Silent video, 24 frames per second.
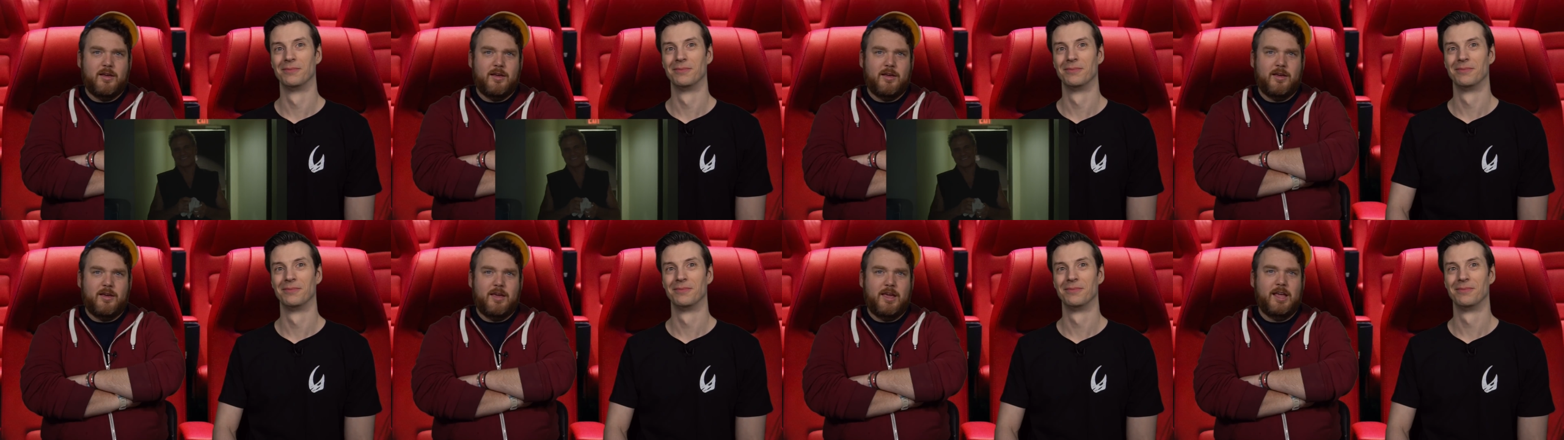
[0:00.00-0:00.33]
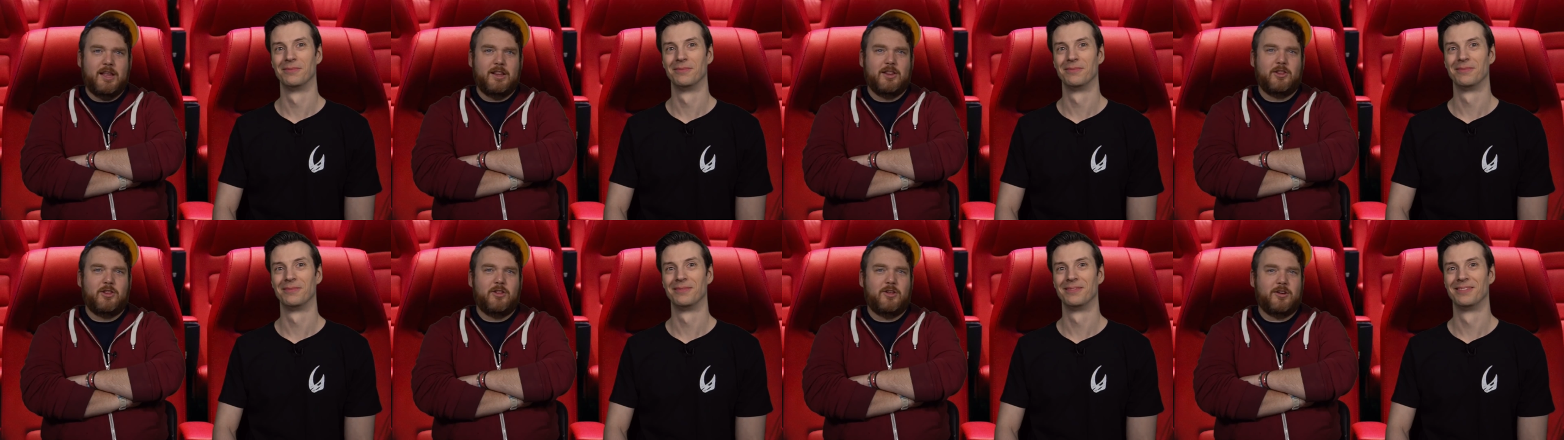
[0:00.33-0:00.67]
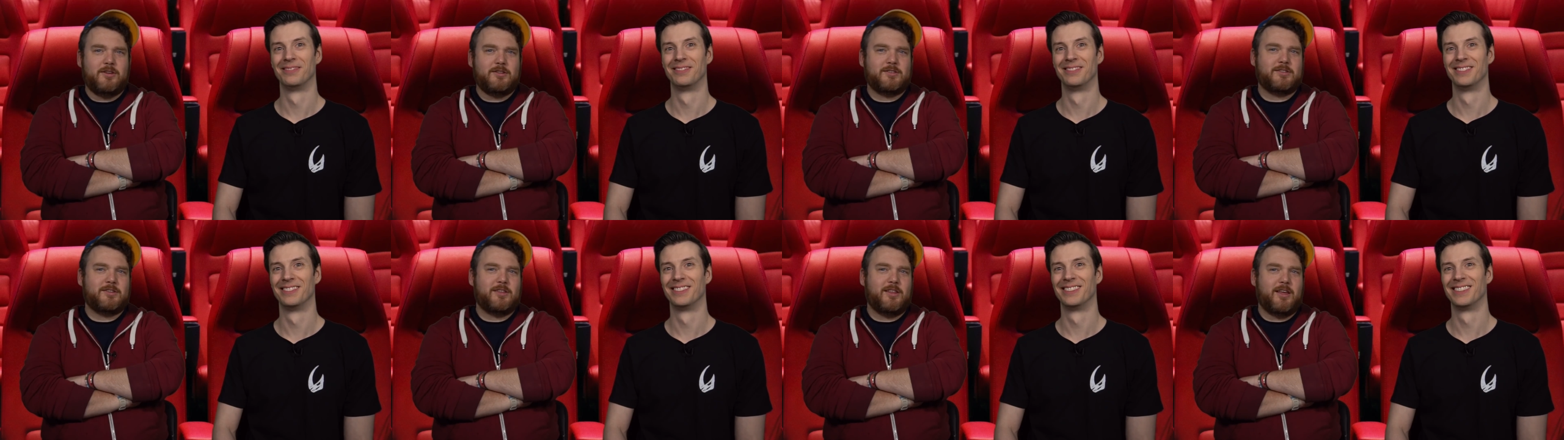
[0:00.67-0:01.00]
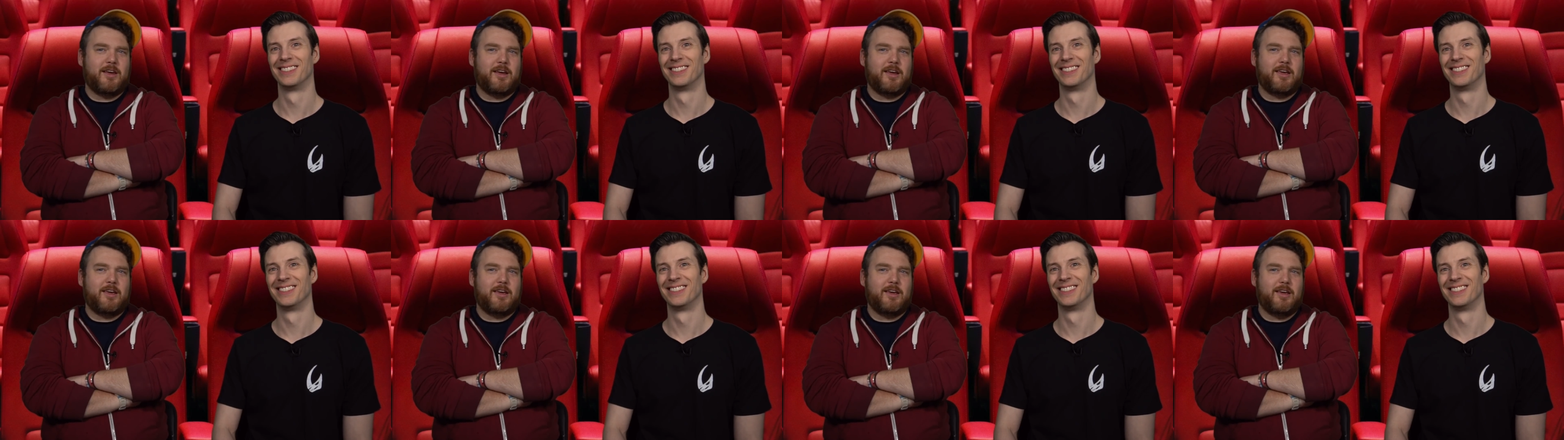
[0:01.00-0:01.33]
Speaker 1: He looks
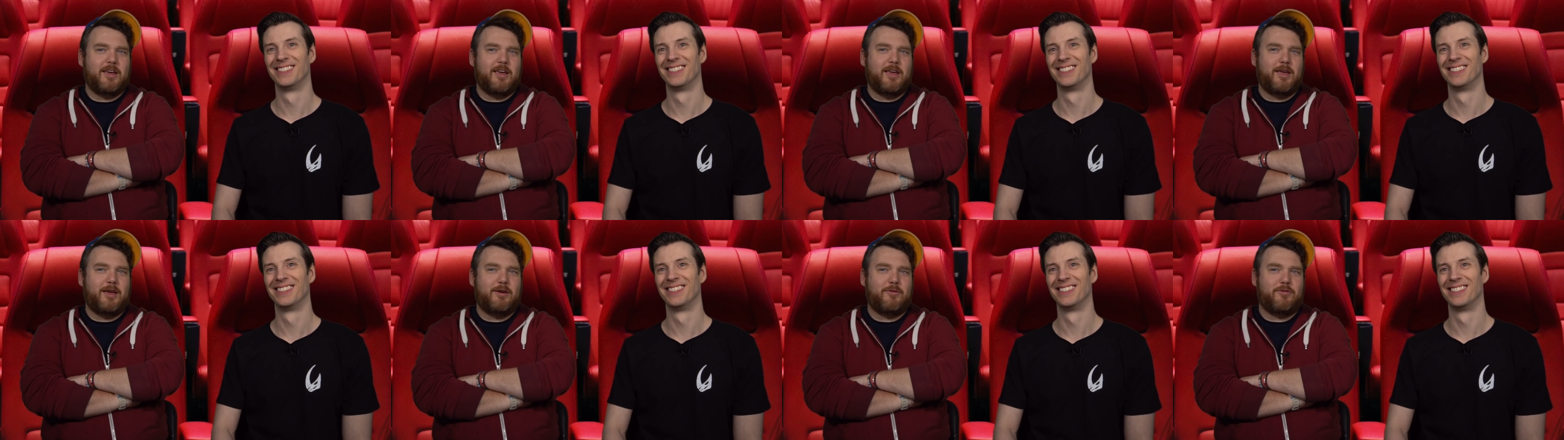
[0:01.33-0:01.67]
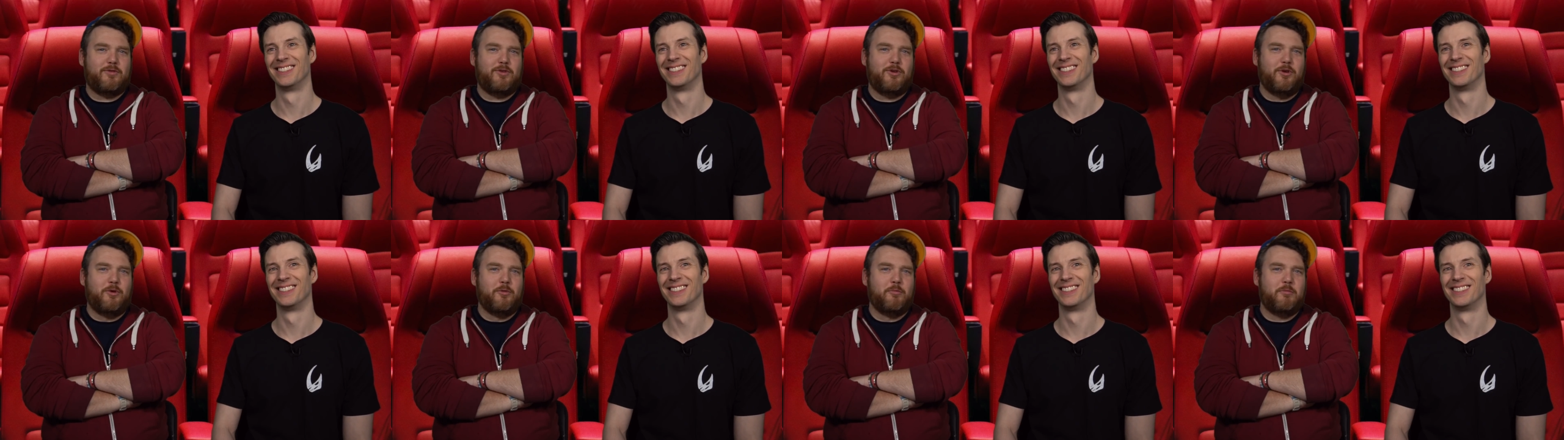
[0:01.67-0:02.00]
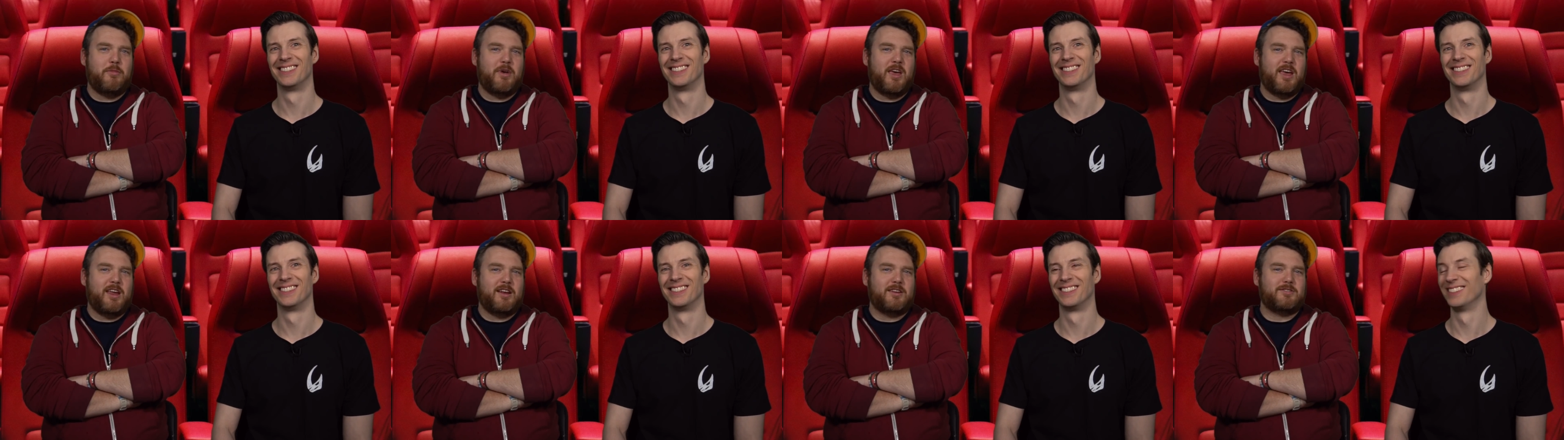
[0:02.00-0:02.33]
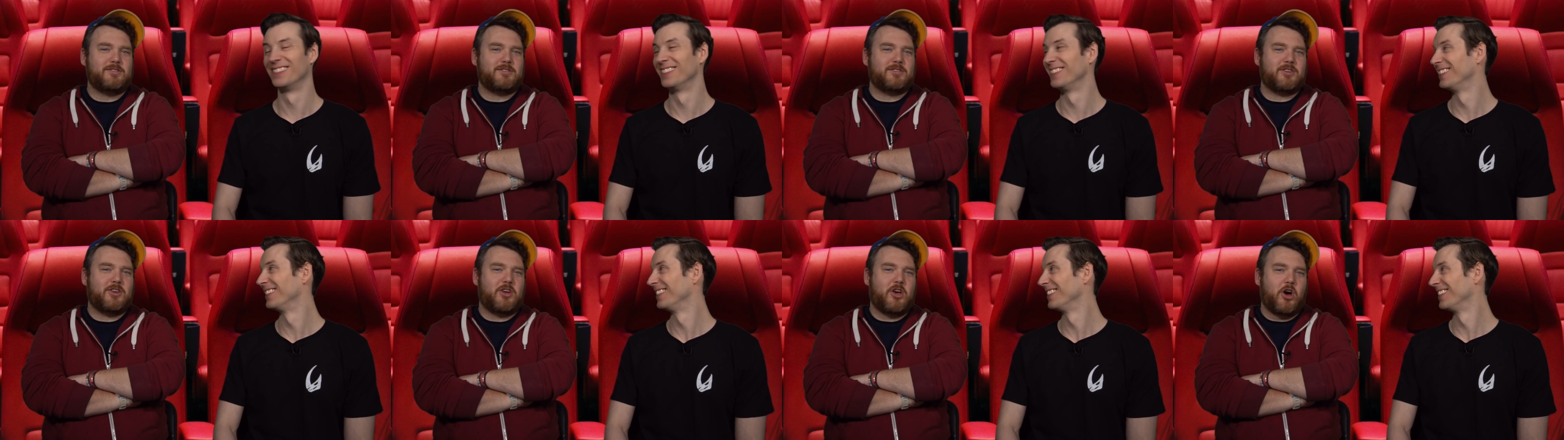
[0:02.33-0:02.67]
like if you made
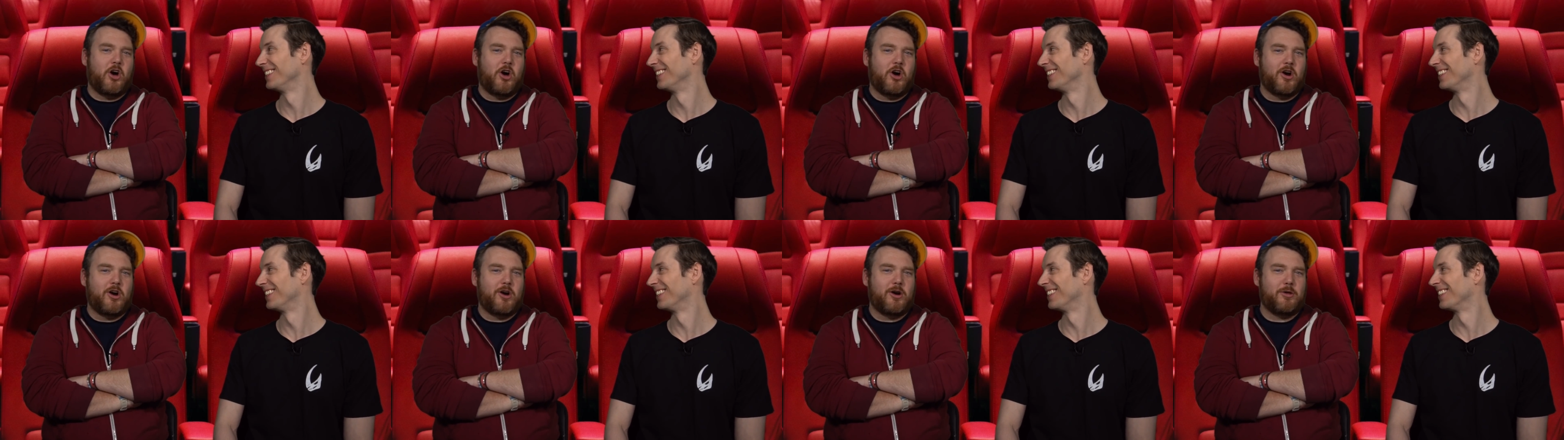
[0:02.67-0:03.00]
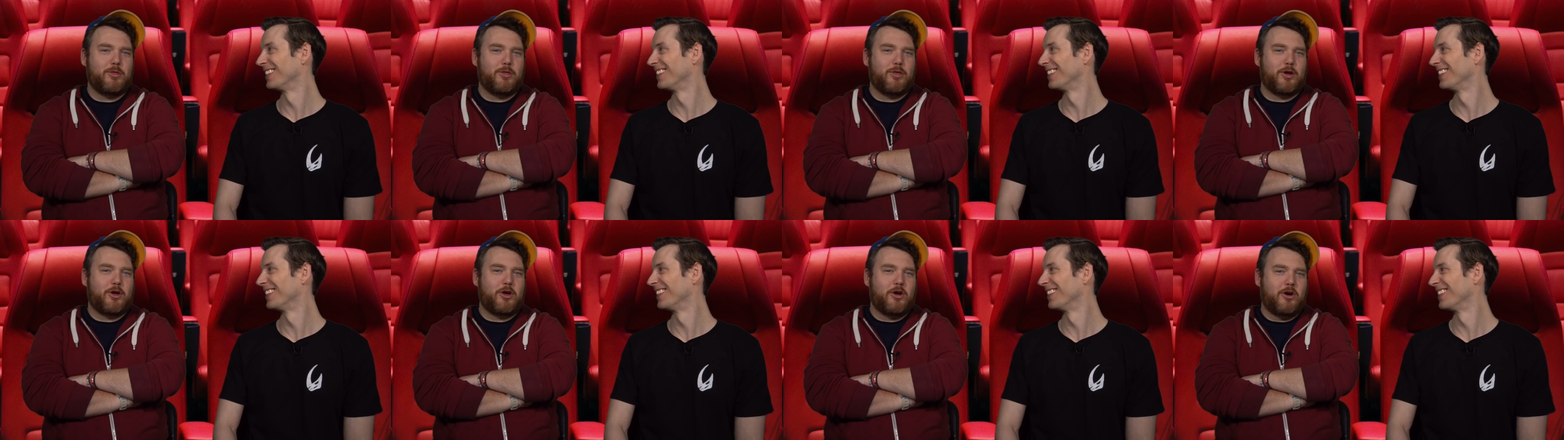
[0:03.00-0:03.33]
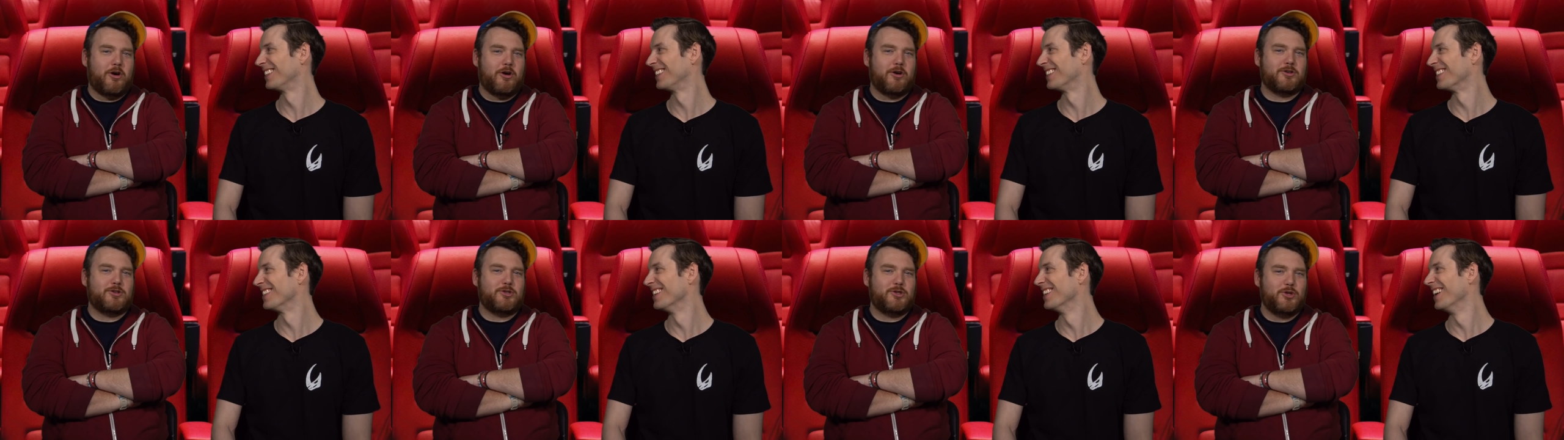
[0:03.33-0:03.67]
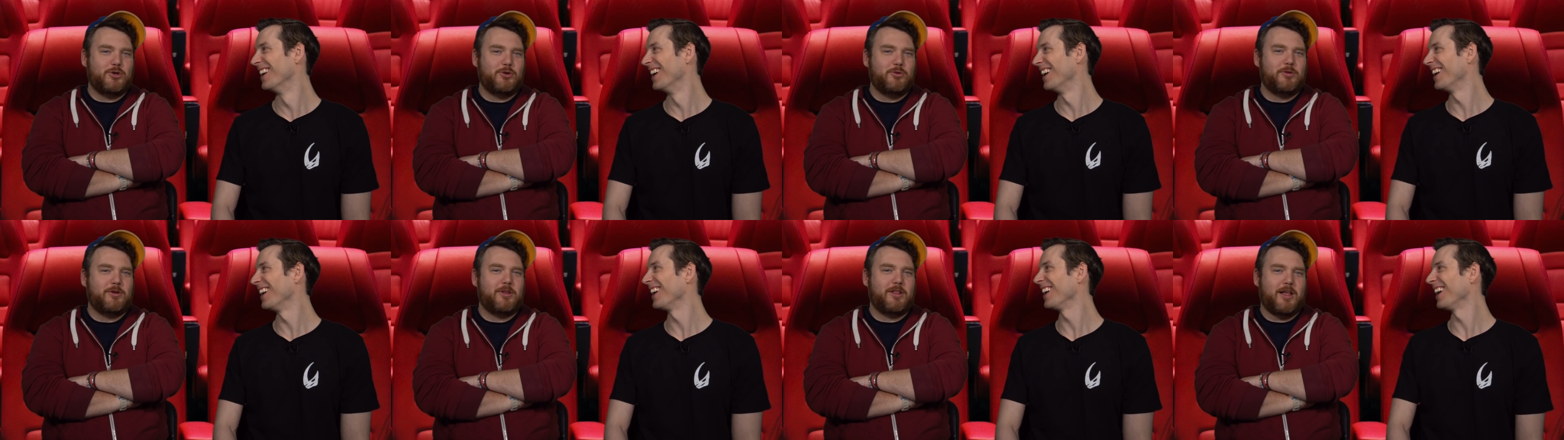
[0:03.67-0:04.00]
Scar the
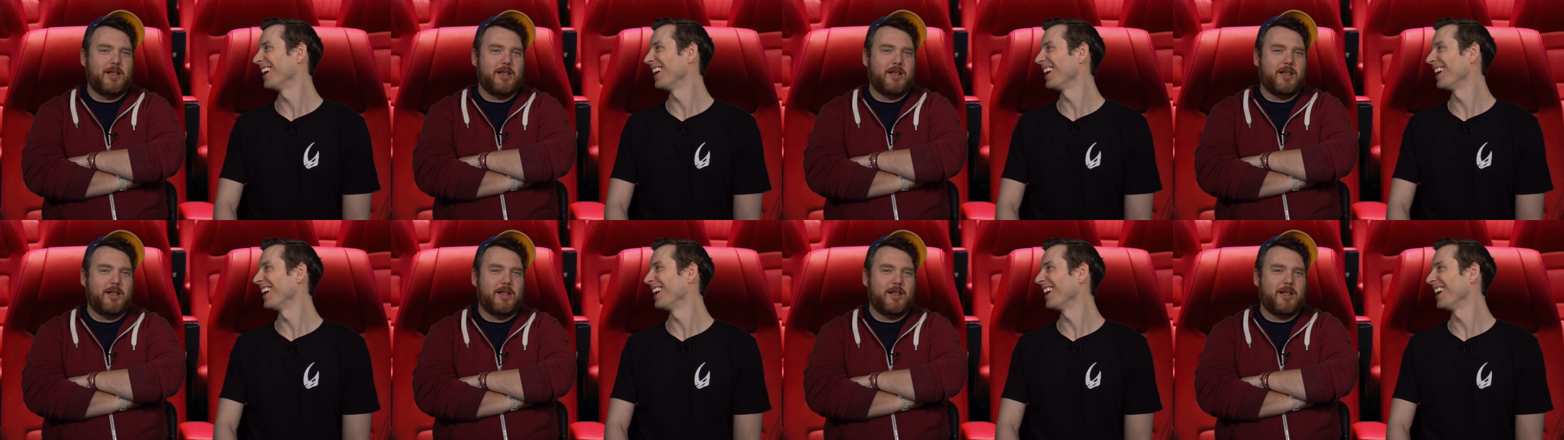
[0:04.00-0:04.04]
cartoon